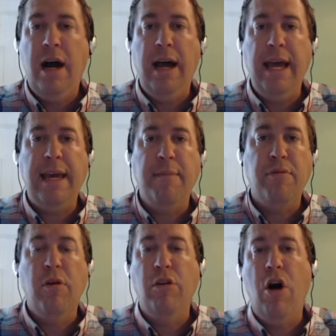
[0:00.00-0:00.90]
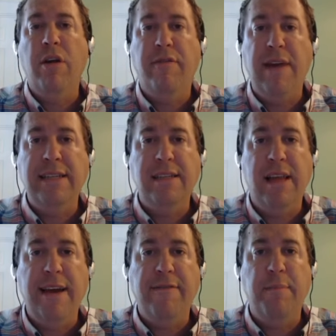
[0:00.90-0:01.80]
it can prolong the vase
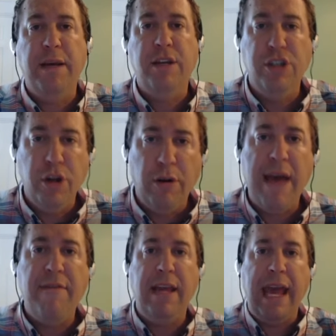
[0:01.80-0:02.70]
life because you don't have any